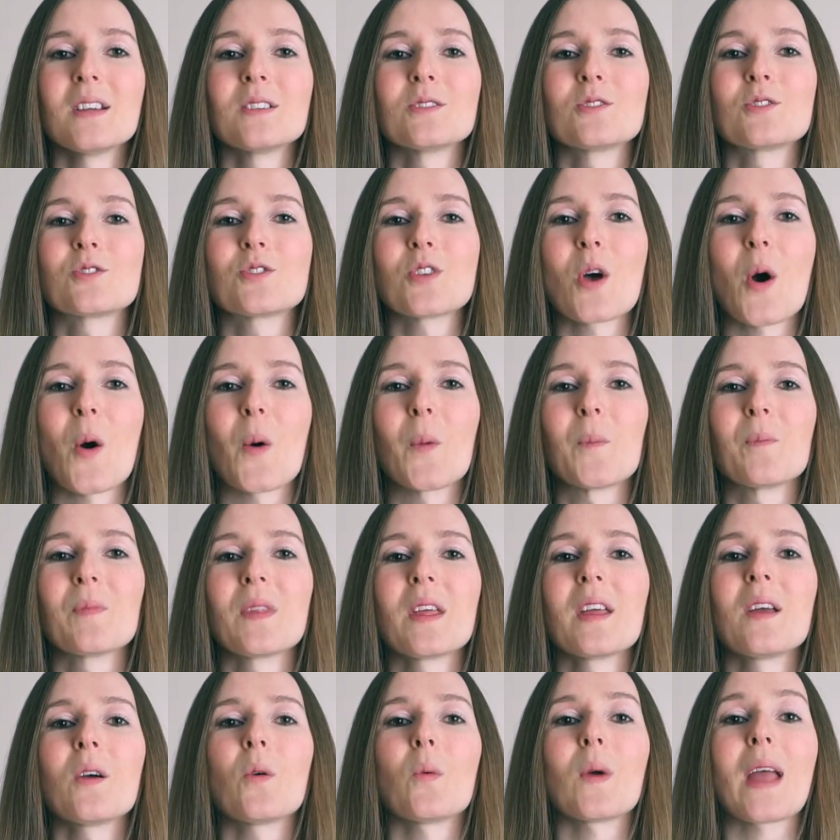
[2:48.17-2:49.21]
So
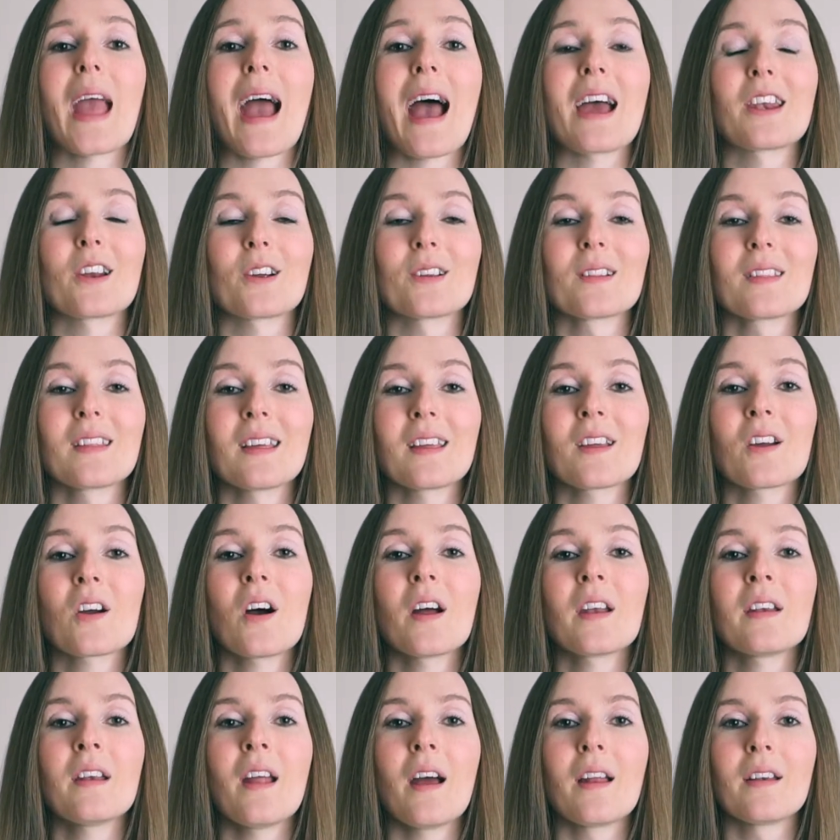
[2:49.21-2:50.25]
we had our link
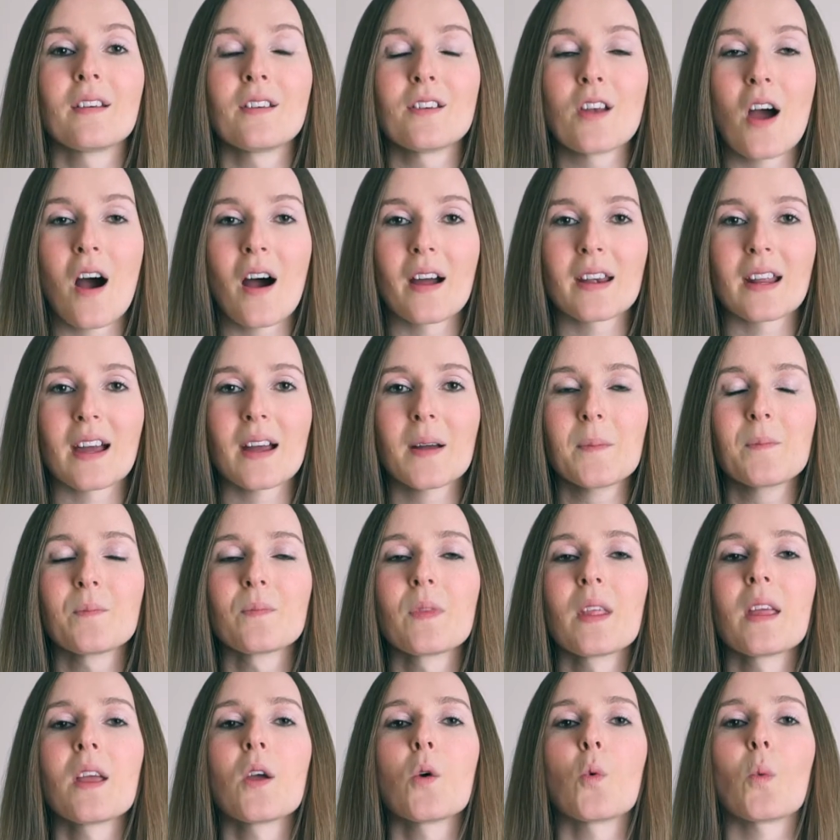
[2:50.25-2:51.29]
on nada.
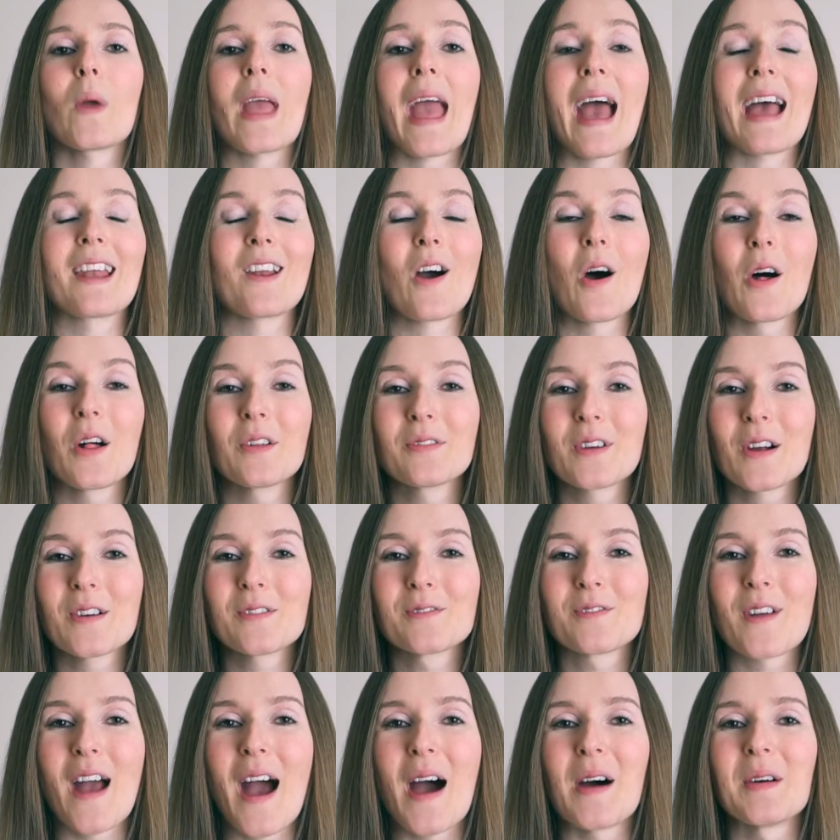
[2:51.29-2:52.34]
We had all of our
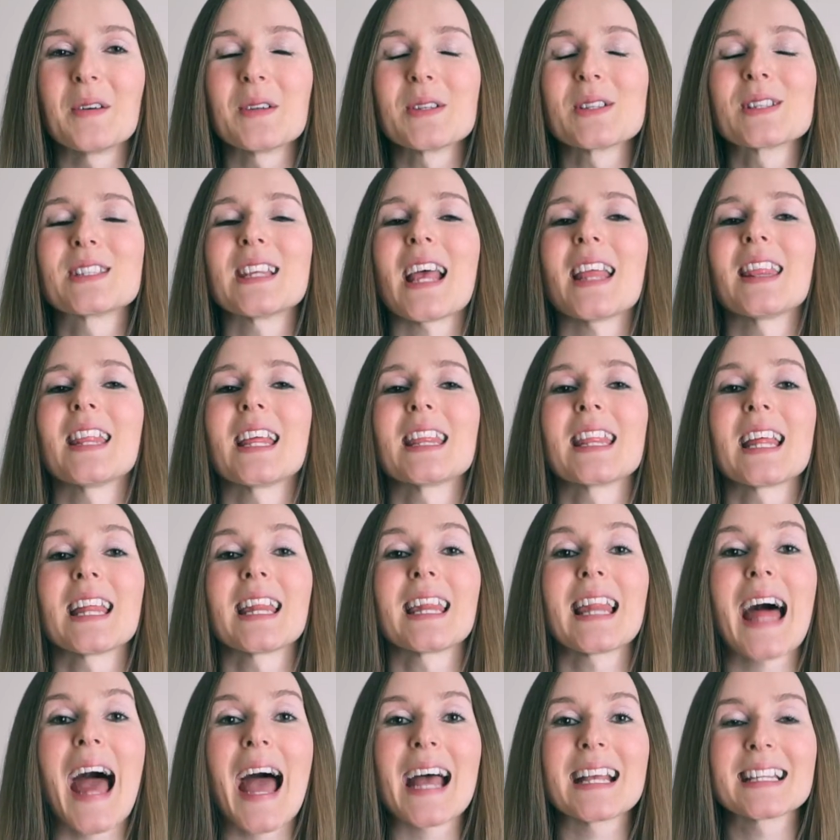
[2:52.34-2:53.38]
vowels. And then the
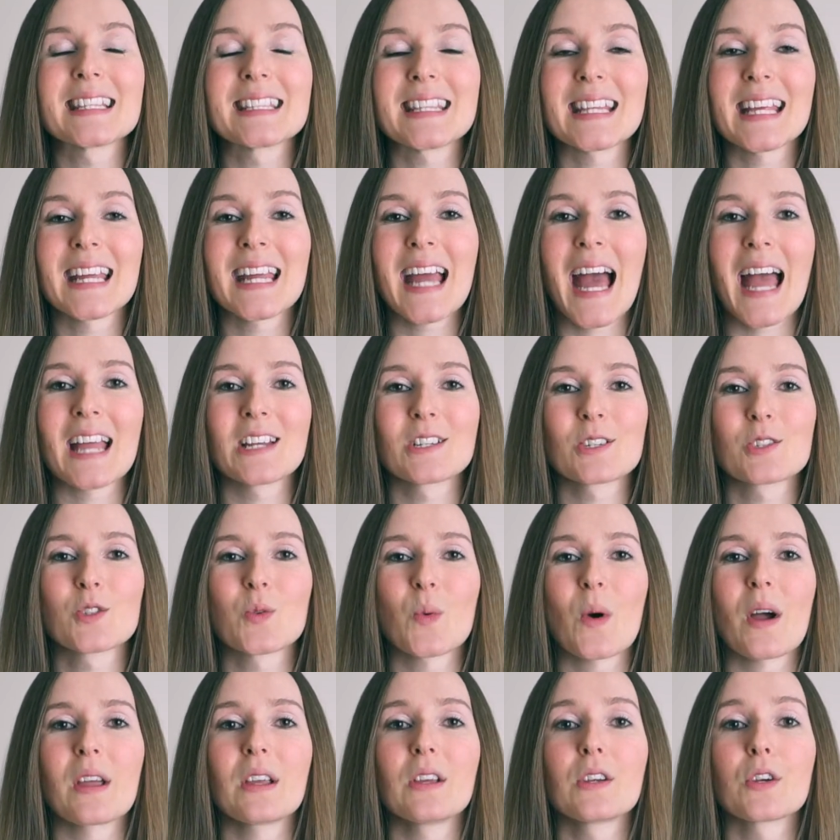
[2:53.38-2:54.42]
last thing I just
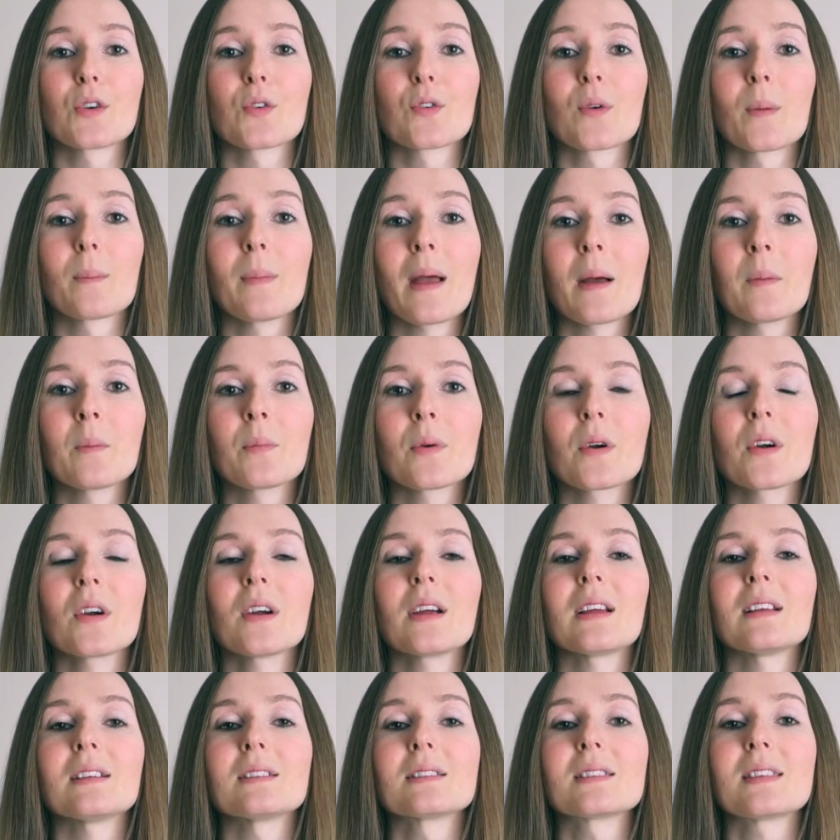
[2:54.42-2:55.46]
want you to remember
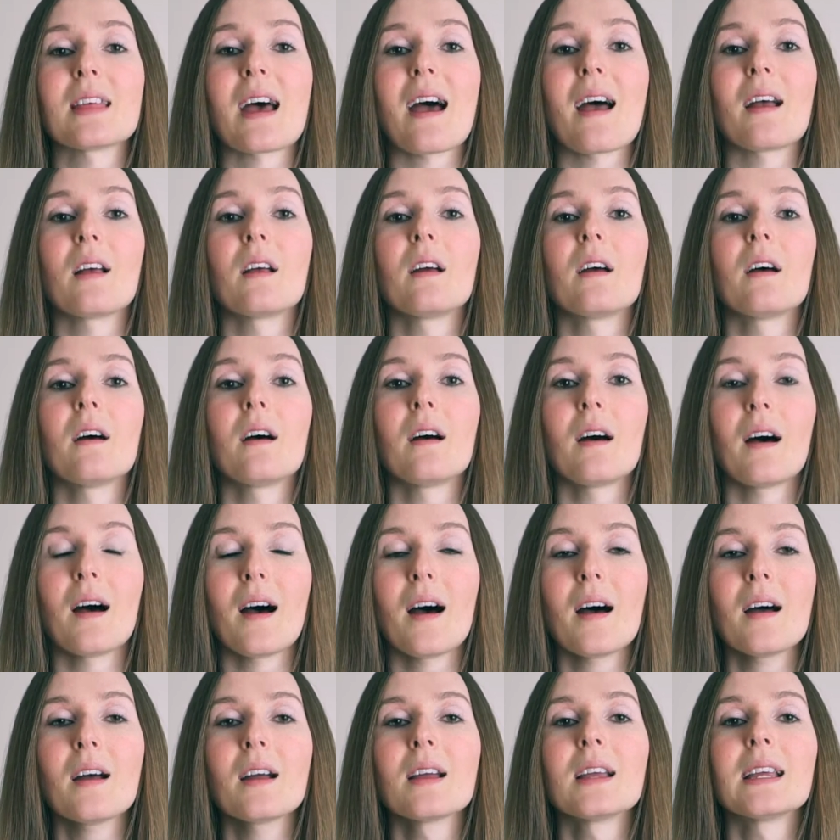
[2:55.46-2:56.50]
is that
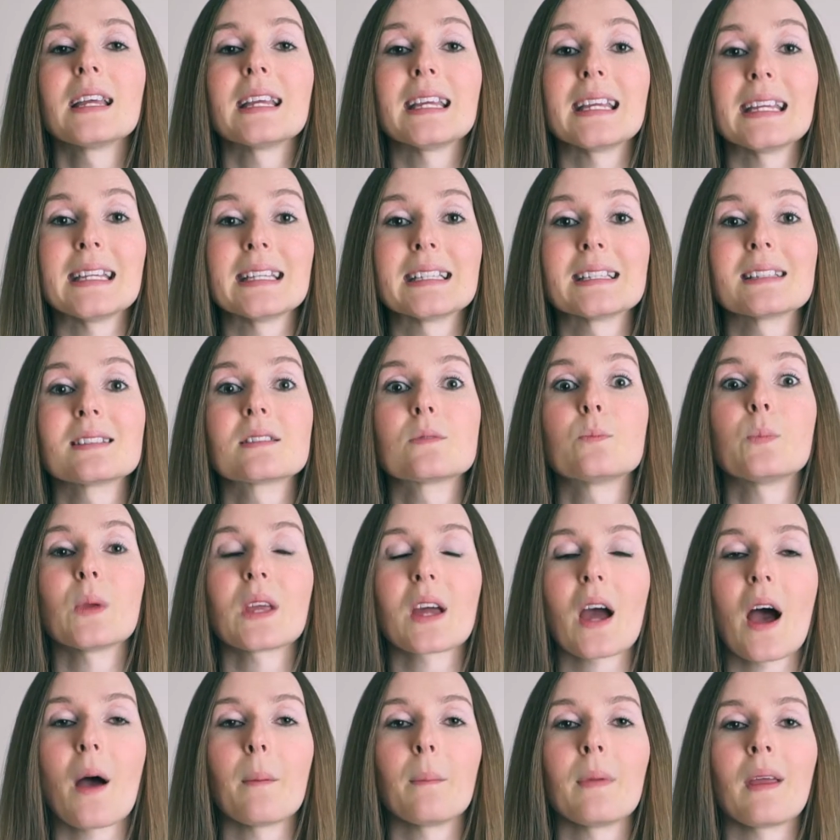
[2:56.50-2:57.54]
uh is
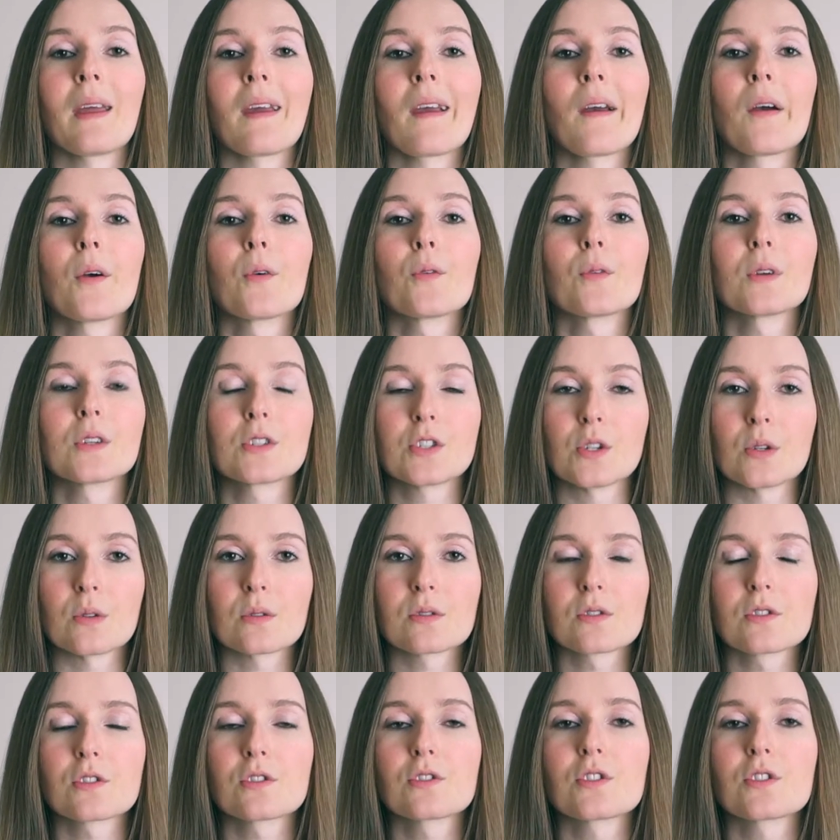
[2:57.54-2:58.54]
becoming reduced.